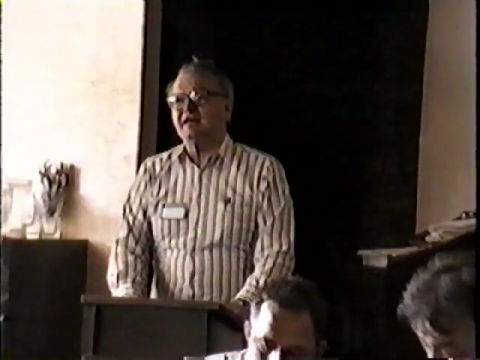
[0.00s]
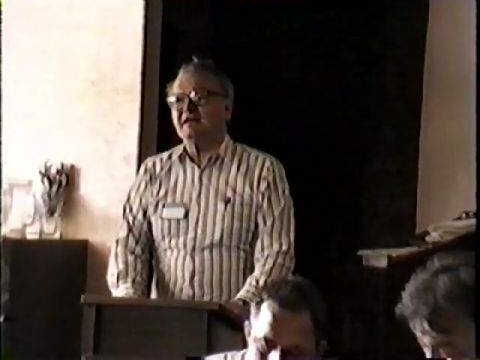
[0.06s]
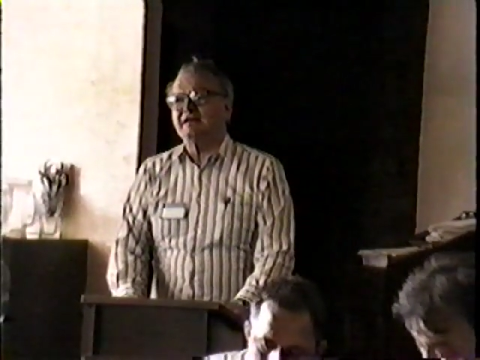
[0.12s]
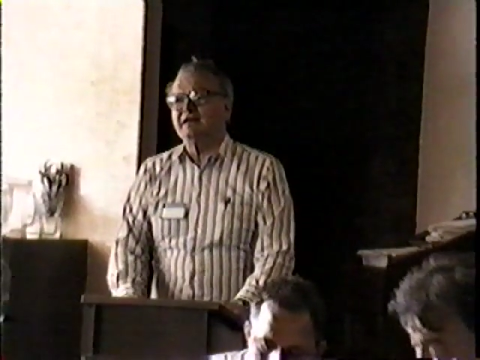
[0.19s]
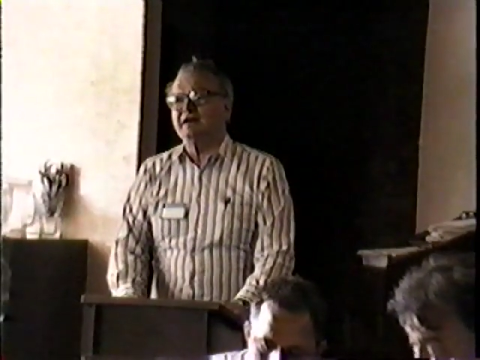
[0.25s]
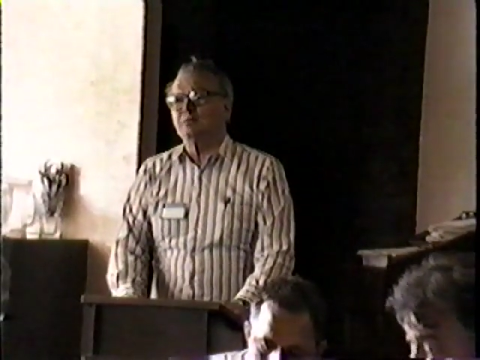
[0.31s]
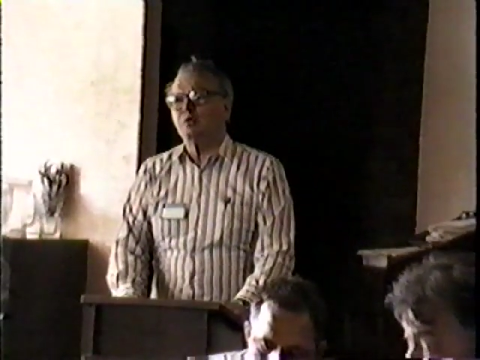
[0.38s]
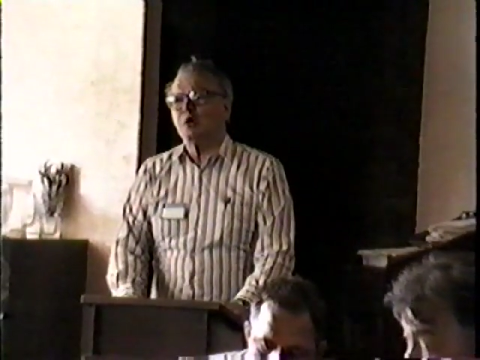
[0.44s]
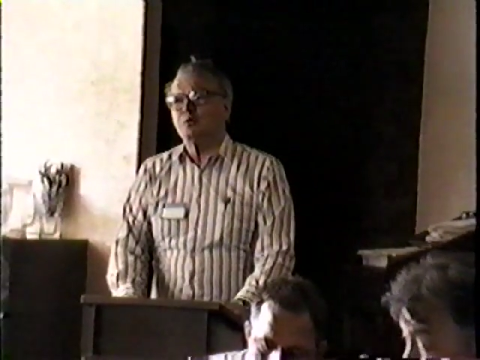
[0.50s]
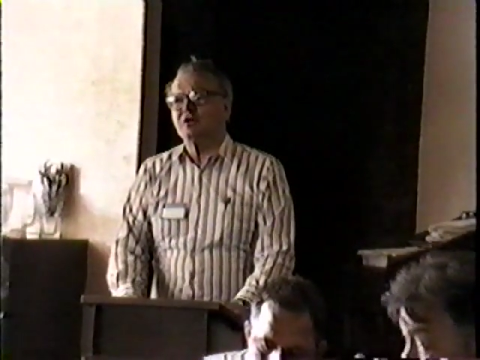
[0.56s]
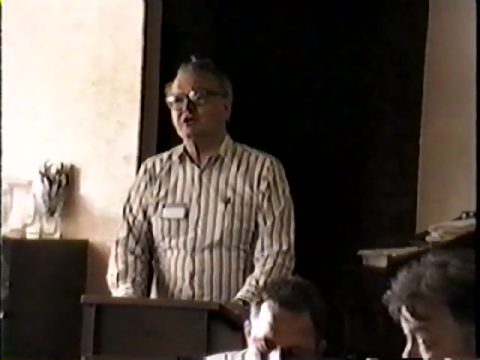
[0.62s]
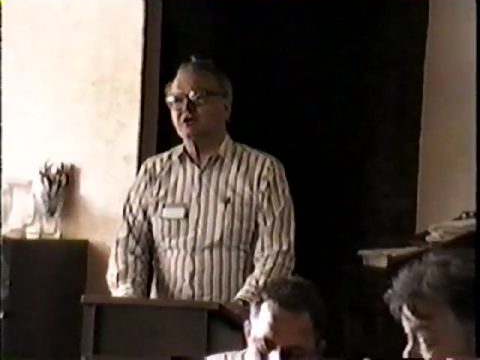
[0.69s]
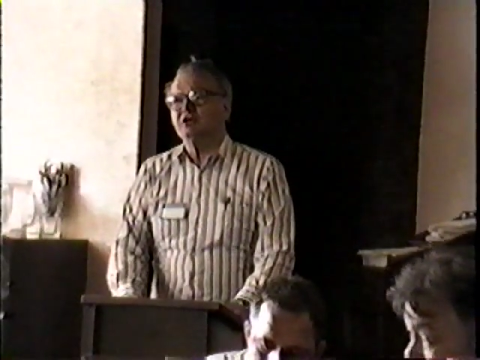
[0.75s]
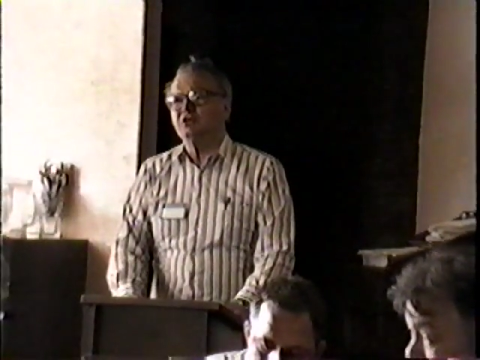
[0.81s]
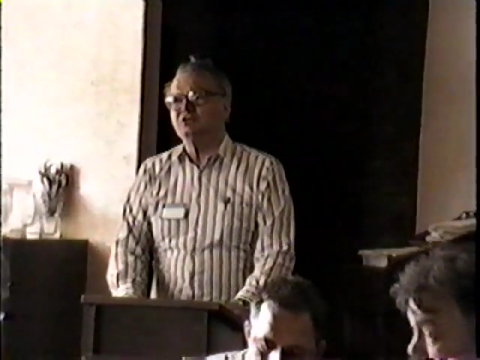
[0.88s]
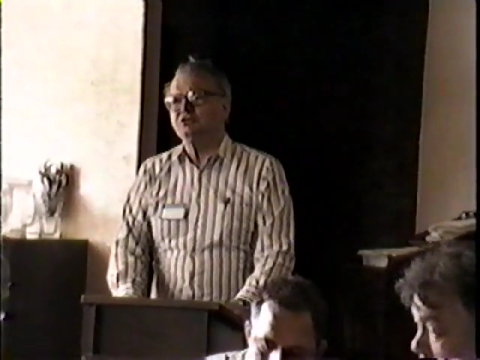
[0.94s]
And what we're
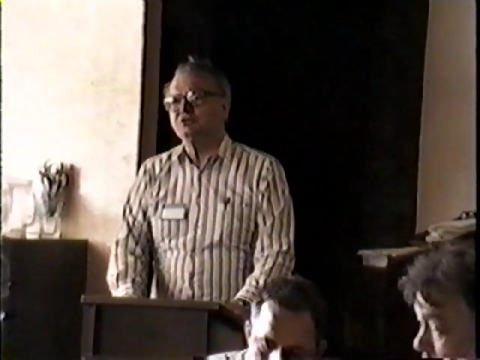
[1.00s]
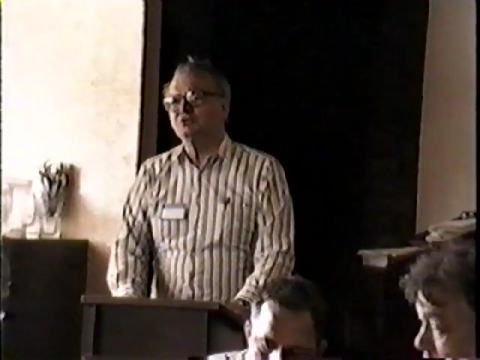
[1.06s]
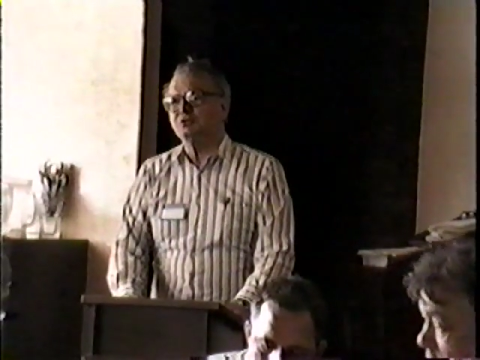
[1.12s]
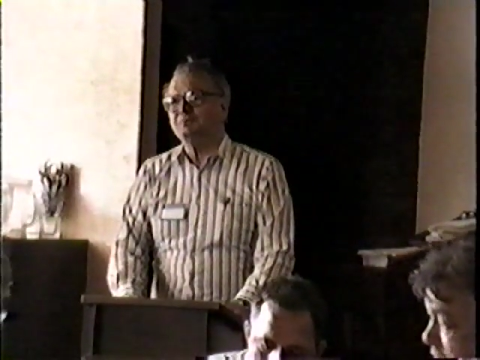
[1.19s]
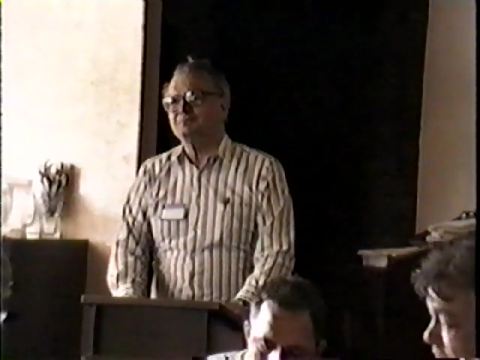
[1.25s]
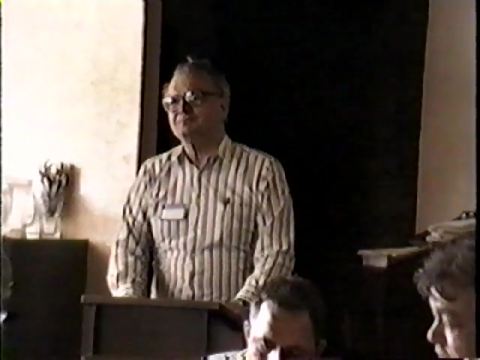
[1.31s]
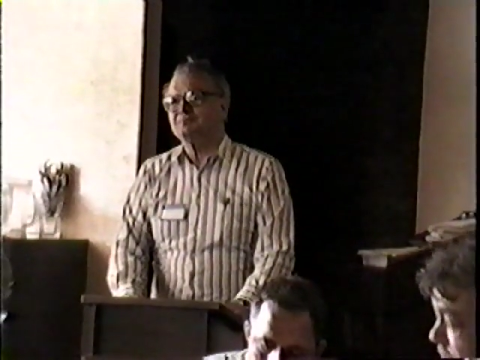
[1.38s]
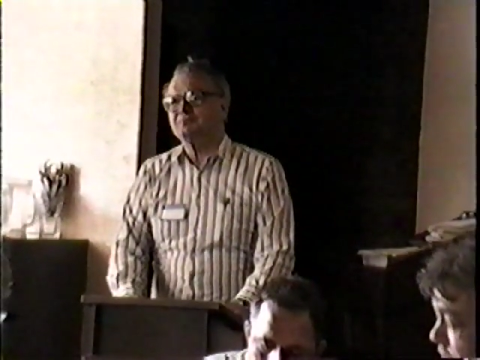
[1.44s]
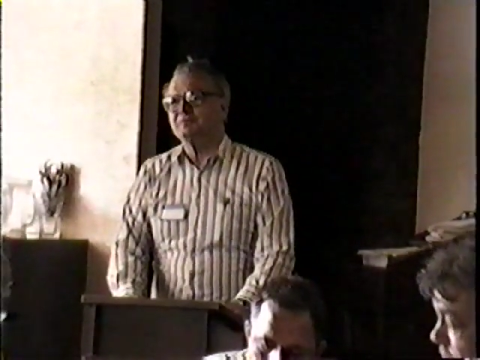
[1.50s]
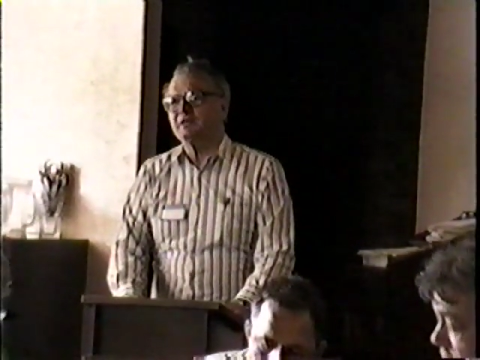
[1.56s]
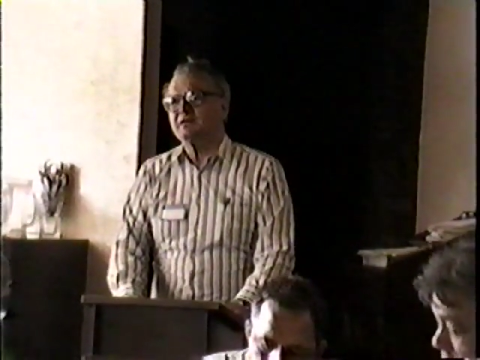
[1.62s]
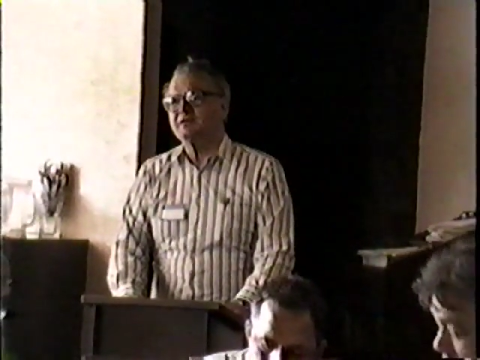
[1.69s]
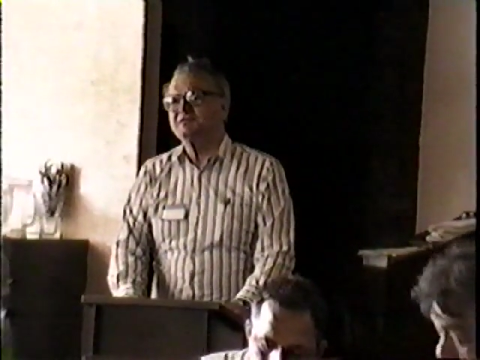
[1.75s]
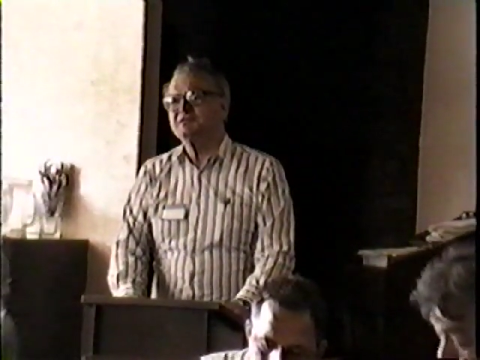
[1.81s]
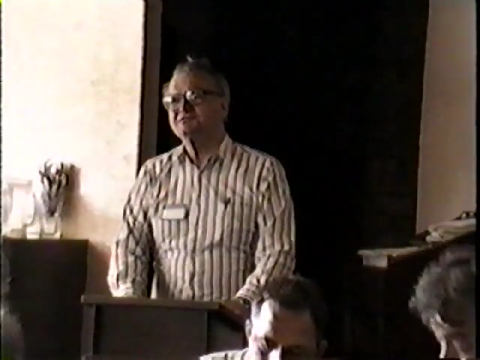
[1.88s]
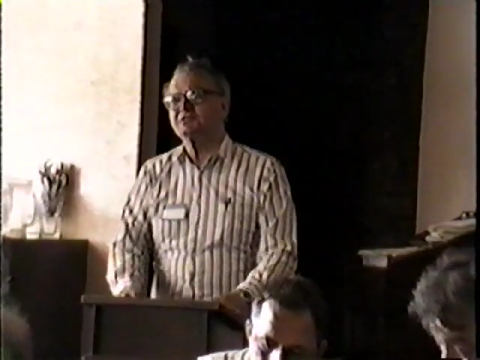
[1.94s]
going to do
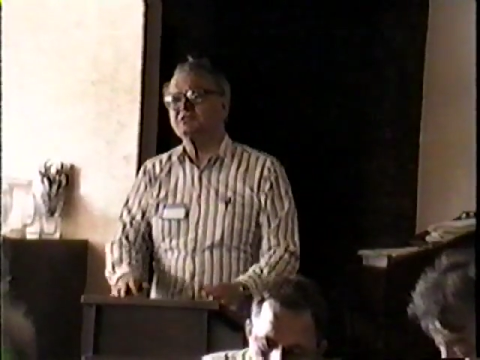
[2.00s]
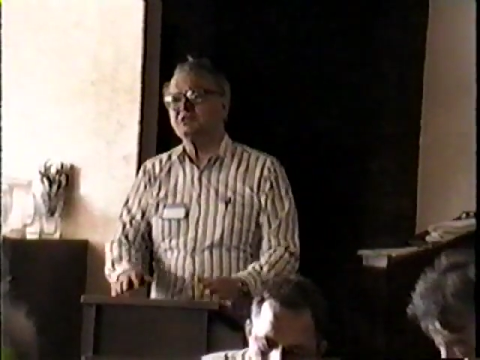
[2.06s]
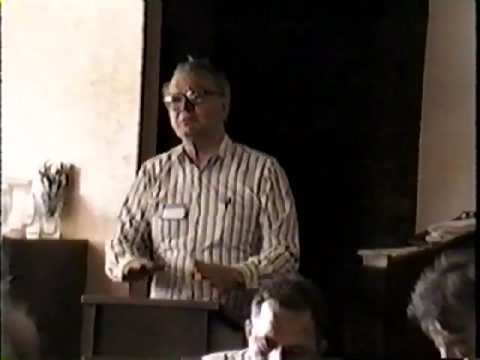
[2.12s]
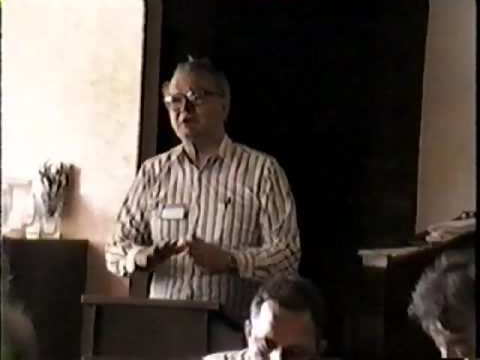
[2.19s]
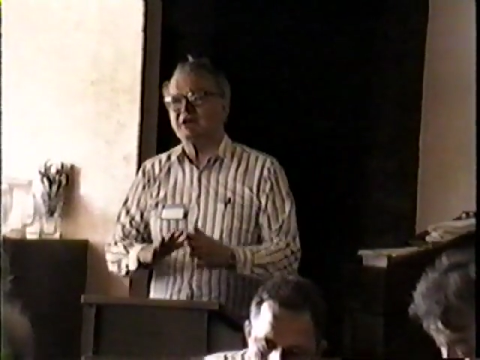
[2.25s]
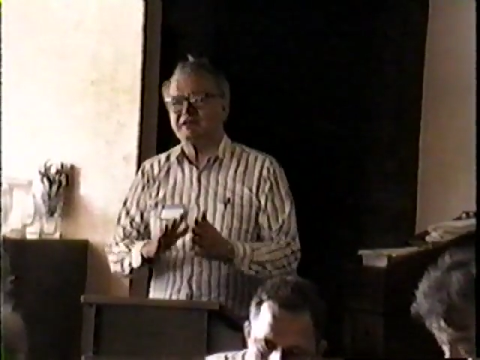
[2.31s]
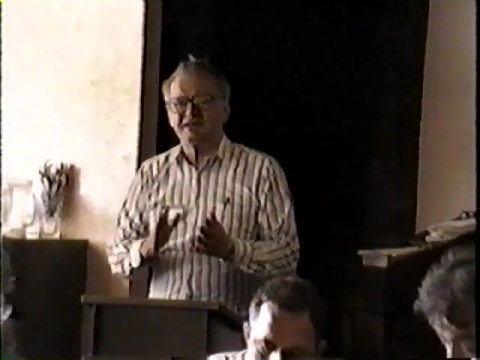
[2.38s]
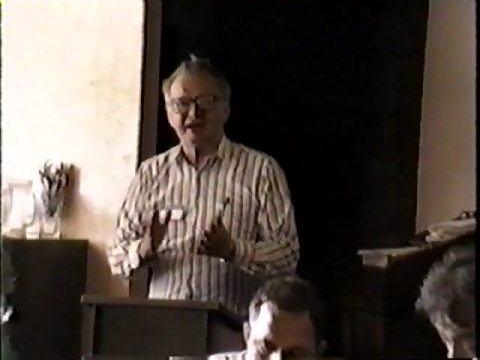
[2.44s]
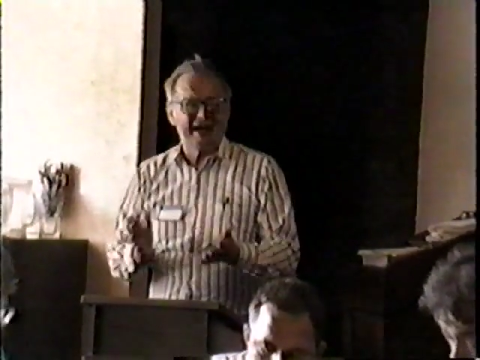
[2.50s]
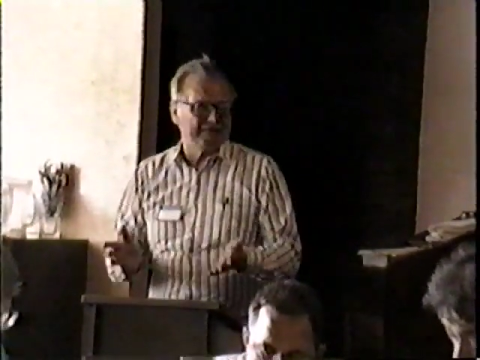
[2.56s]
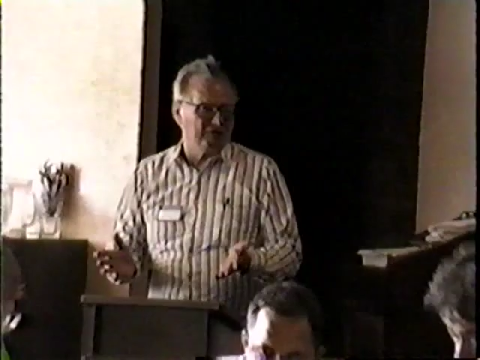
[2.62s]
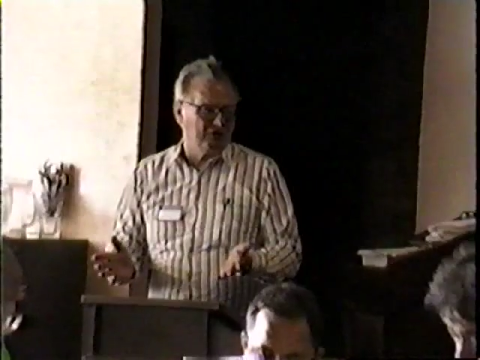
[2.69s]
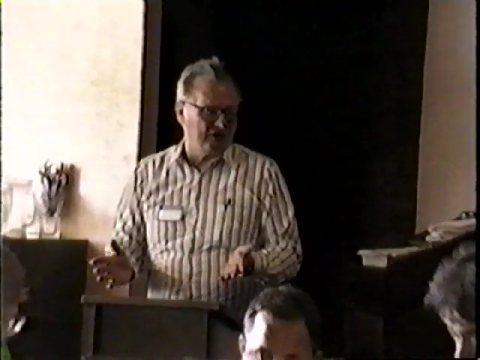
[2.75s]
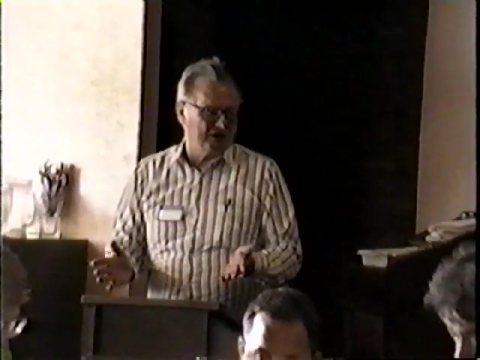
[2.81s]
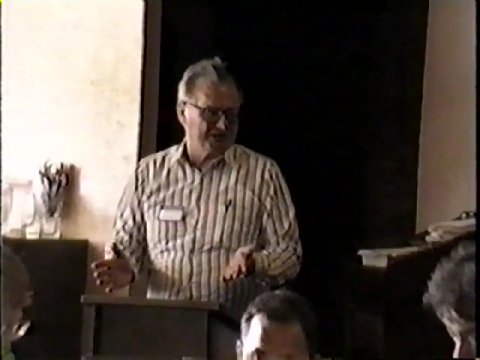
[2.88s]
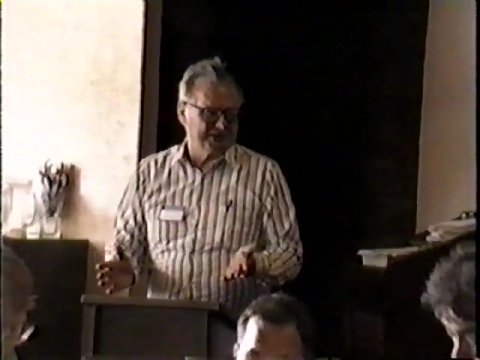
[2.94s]
is this is going to be a
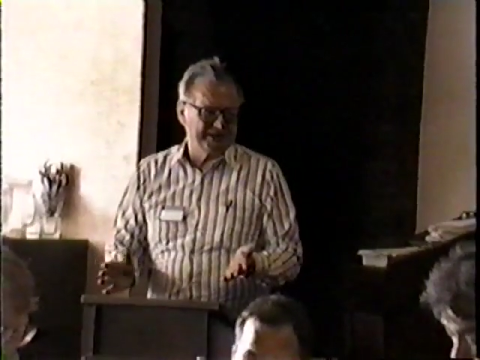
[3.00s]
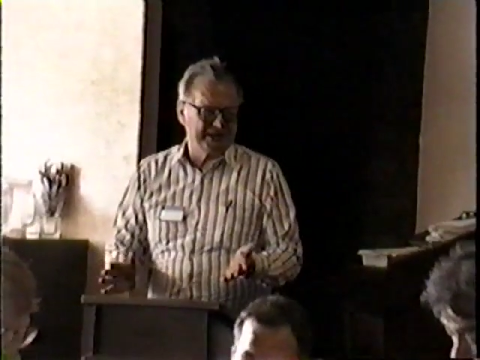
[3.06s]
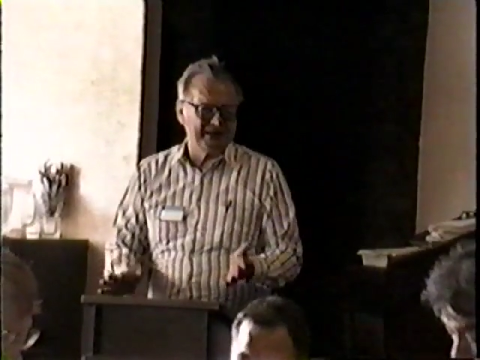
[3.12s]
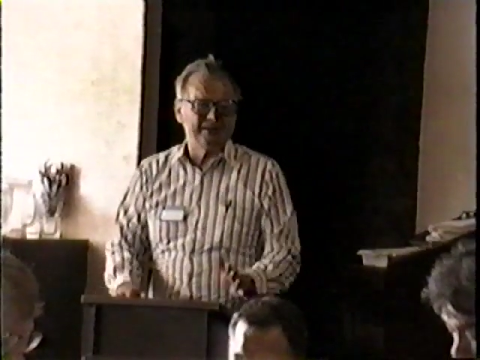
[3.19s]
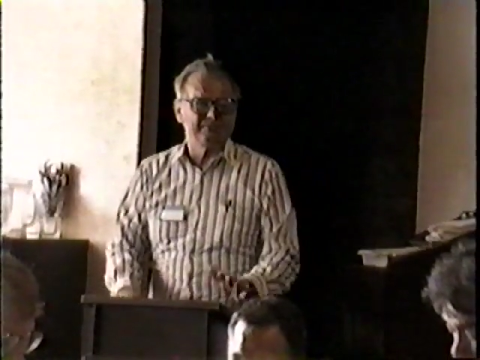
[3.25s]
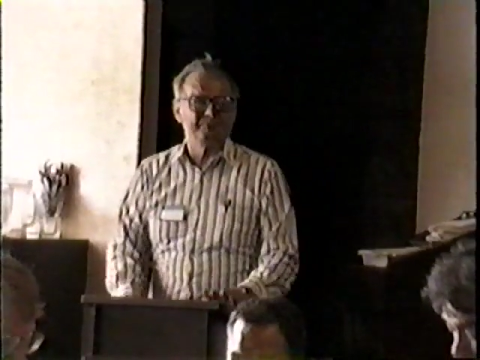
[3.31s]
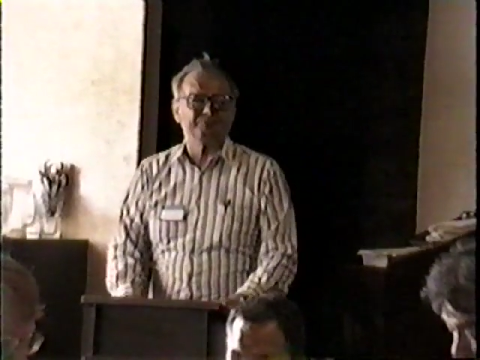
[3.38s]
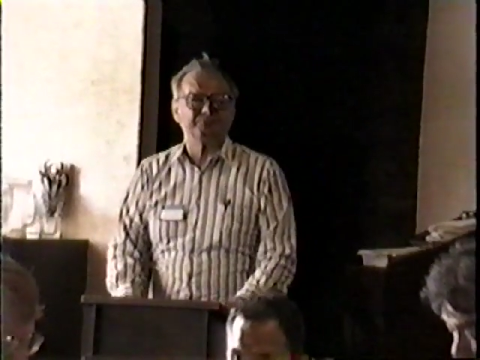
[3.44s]
dialogue today.